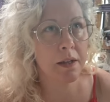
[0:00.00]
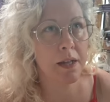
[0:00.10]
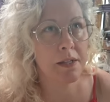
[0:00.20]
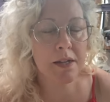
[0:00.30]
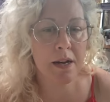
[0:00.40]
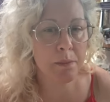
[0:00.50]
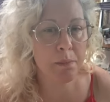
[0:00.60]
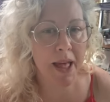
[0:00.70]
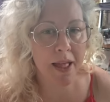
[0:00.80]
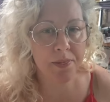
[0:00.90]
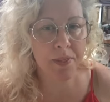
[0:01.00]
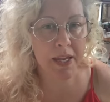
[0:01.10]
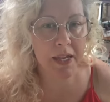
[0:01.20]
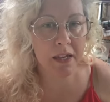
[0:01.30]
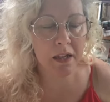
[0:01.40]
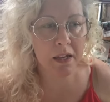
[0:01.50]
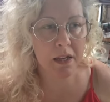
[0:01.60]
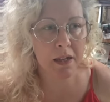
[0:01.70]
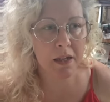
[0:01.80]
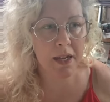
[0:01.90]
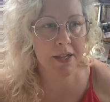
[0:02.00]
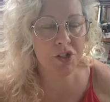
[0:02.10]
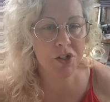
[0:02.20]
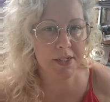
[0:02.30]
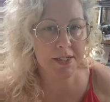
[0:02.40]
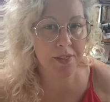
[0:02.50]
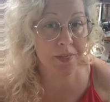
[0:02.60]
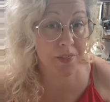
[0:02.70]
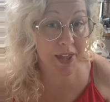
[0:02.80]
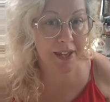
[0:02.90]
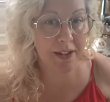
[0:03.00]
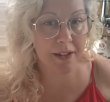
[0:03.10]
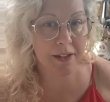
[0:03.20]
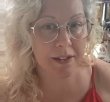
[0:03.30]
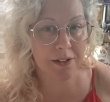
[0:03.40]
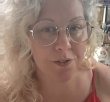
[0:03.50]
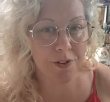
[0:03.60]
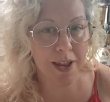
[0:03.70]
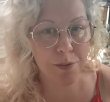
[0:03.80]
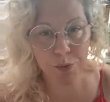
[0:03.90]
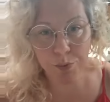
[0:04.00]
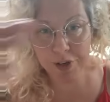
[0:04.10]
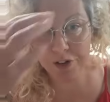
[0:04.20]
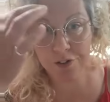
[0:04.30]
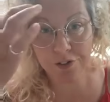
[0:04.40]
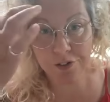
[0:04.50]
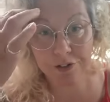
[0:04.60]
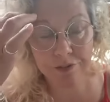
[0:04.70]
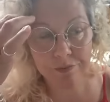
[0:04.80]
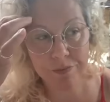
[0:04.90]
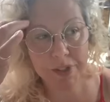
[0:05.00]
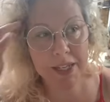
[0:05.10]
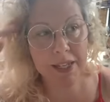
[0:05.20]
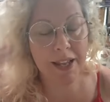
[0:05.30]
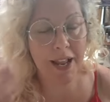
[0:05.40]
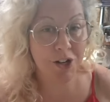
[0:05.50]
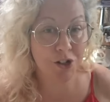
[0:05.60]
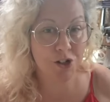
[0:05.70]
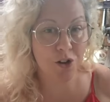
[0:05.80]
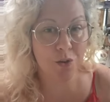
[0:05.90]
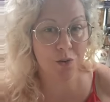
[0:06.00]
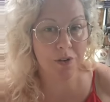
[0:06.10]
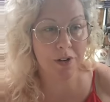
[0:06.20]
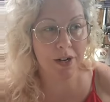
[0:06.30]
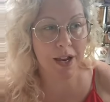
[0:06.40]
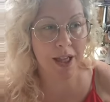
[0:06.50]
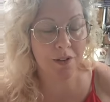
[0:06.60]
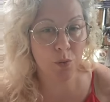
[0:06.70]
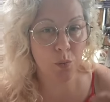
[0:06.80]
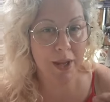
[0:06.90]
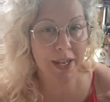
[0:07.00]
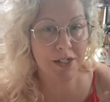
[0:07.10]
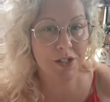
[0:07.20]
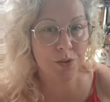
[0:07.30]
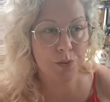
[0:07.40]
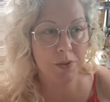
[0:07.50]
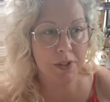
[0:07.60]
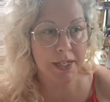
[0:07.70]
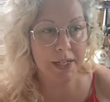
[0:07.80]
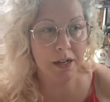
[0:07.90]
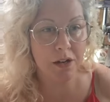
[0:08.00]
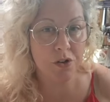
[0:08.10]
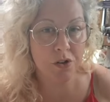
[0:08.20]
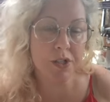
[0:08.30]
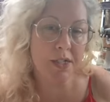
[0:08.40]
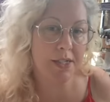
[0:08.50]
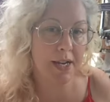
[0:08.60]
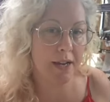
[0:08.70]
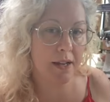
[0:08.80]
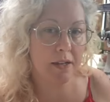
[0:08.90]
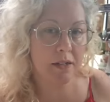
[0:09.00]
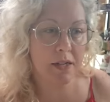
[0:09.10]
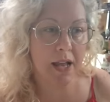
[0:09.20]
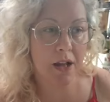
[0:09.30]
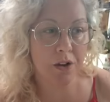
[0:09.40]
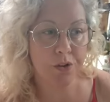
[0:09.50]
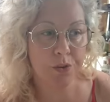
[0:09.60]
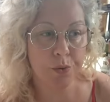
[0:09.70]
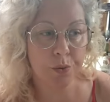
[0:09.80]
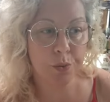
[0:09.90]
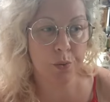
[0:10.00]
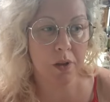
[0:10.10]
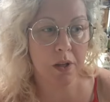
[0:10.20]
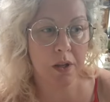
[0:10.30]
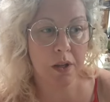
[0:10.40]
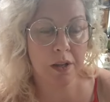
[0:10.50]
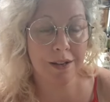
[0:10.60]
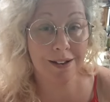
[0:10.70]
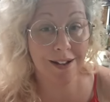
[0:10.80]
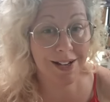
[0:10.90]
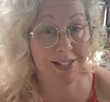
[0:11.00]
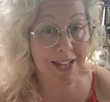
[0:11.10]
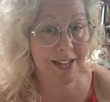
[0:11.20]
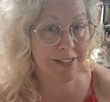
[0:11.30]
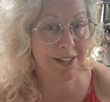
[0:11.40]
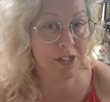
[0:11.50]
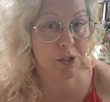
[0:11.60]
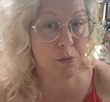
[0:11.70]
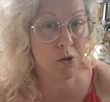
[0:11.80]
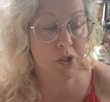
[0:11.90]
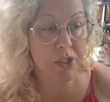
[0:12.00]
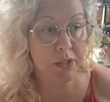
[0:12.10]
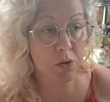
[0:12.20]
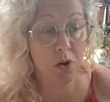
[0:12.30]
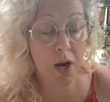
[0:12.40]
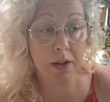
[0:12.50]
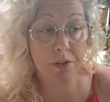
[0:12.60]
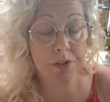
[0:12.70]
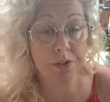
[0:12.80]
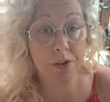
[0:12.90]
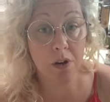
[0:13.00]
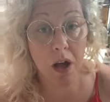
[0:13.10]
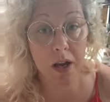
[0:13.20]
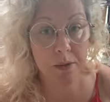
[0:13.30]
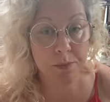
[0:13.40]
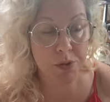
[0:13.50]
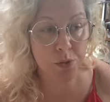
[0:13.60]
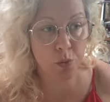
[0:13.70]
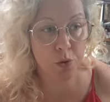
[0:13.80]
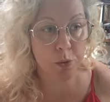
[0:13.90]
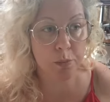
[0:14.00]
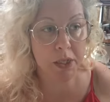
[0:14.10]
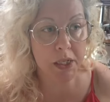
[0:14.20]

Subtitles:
a bad thing. It's just a thing, right? But when you're little, you don't have a way to really understand how to not take things personally, or how to not absorb